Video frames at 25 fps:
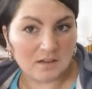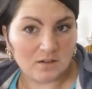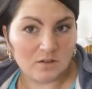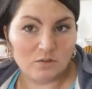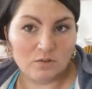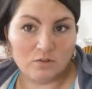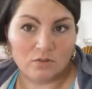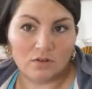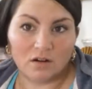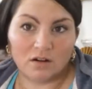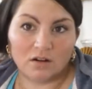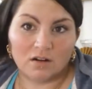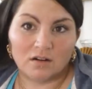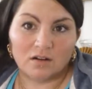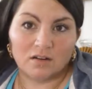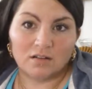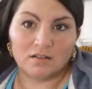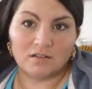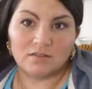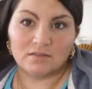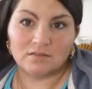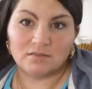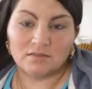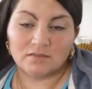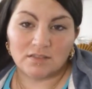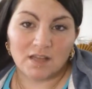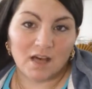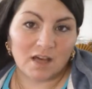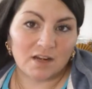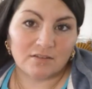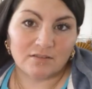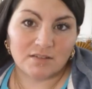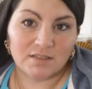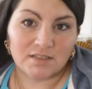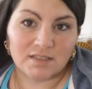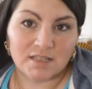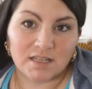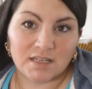or
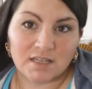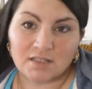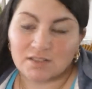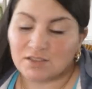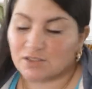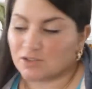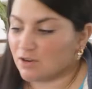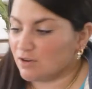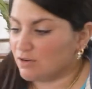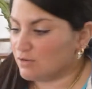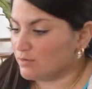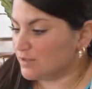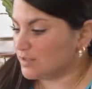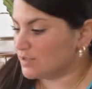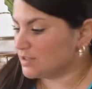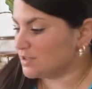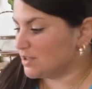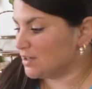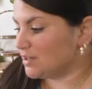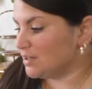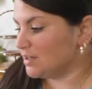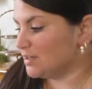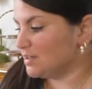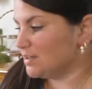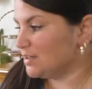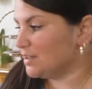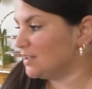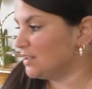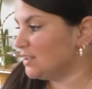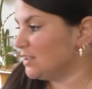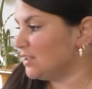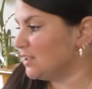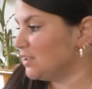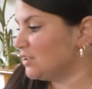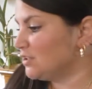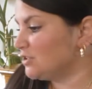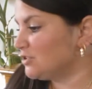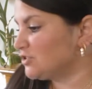lottery tickets are always good.
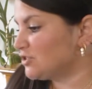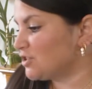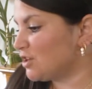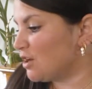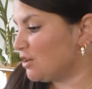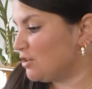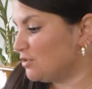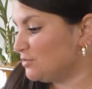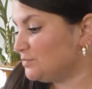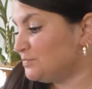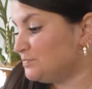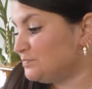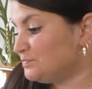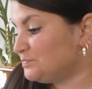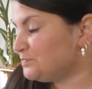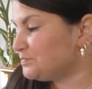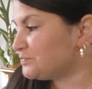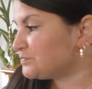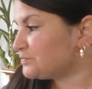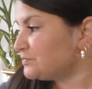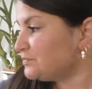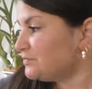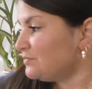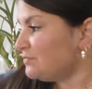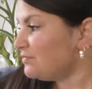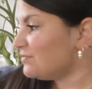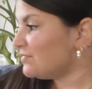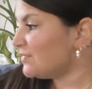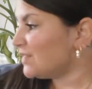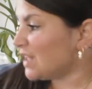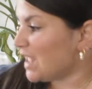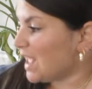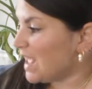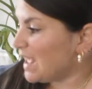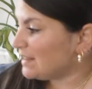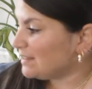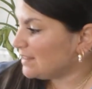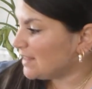So,
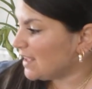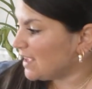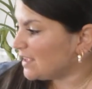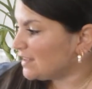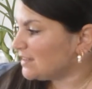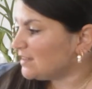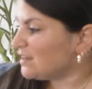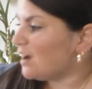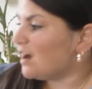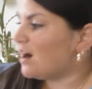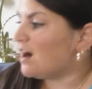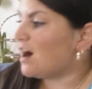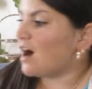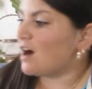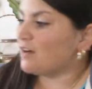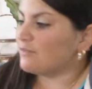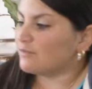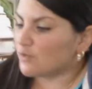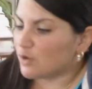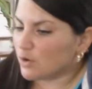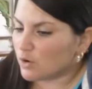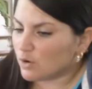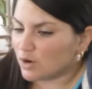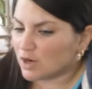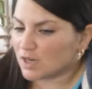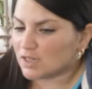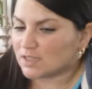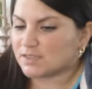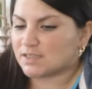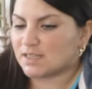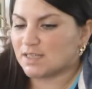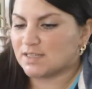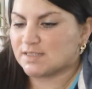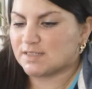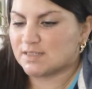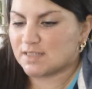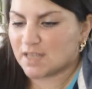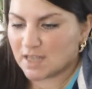and then of course,
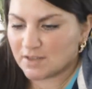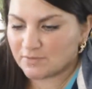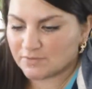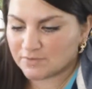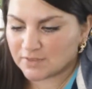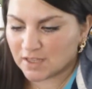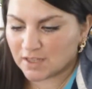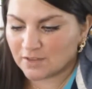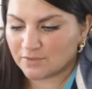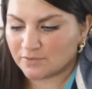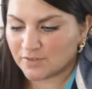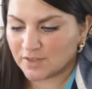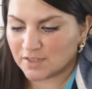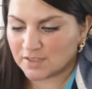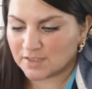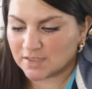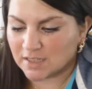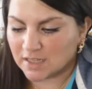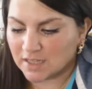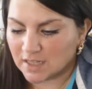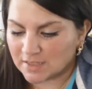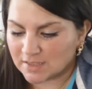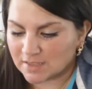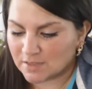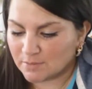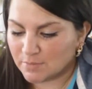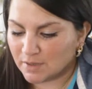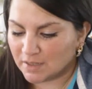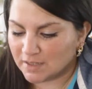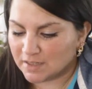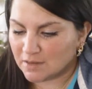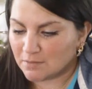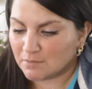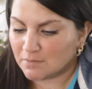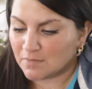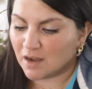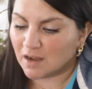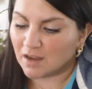a safe gift is to get somebody
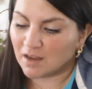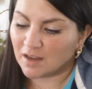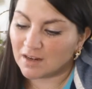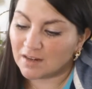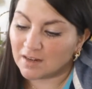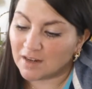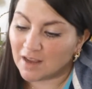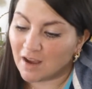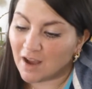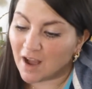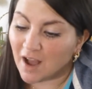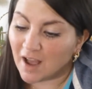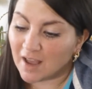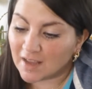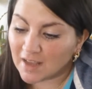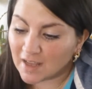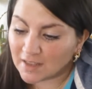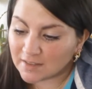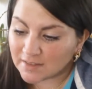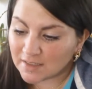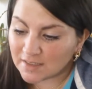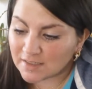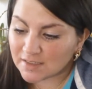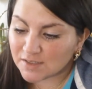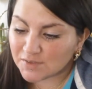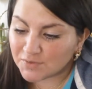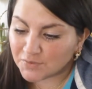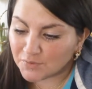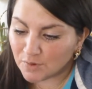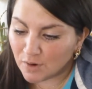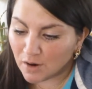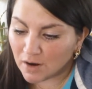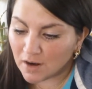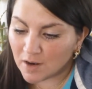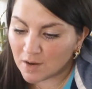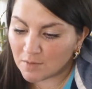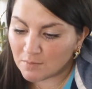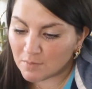a mug. Now, I got this
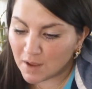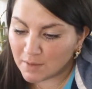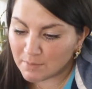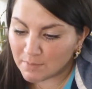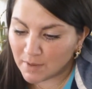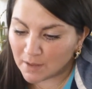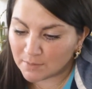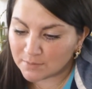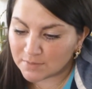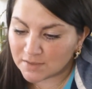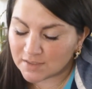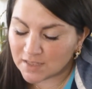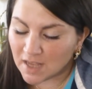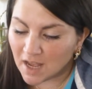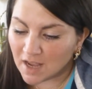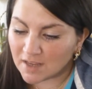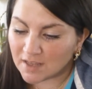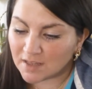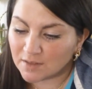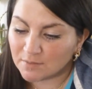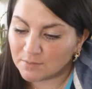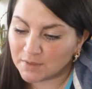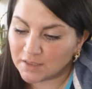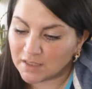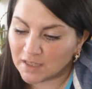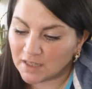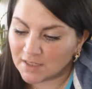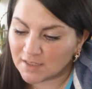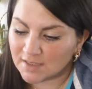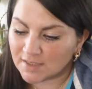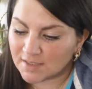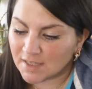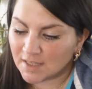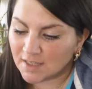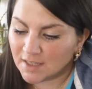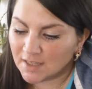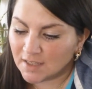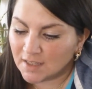for my mom's stocking
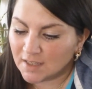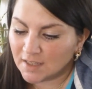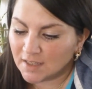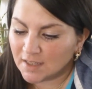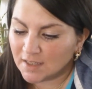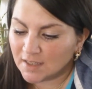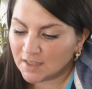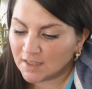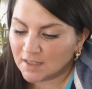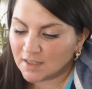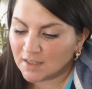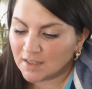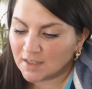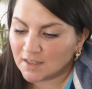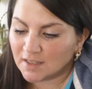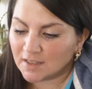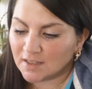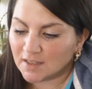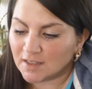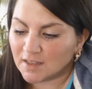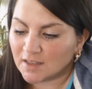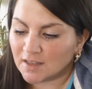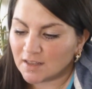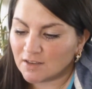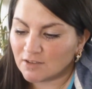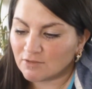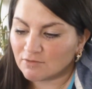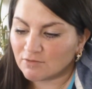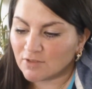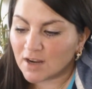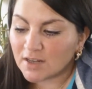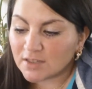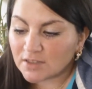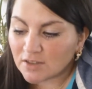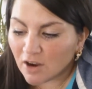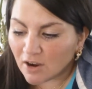because red